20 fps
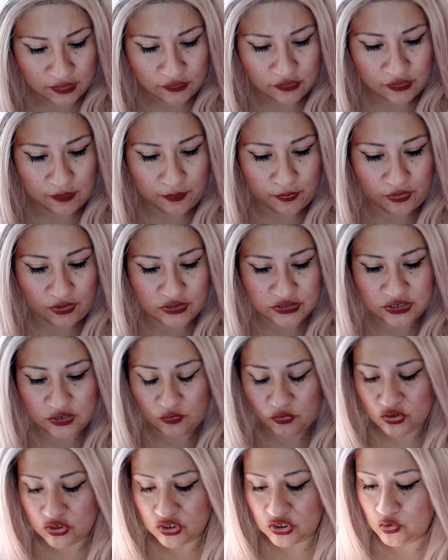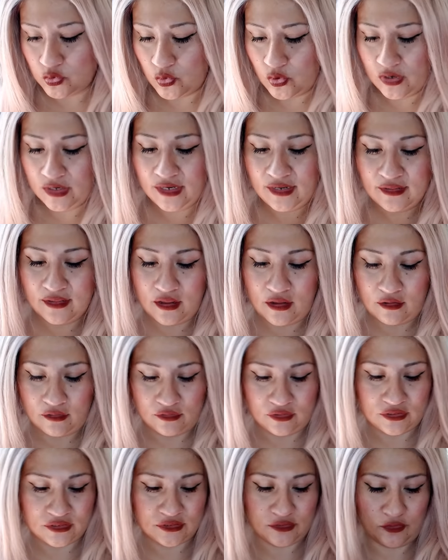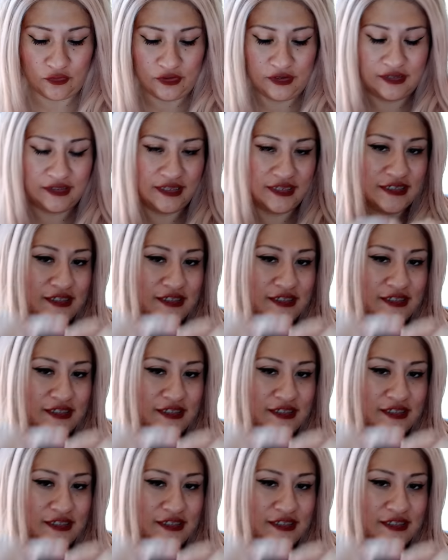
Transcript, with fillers: The bronzer was $20. Only this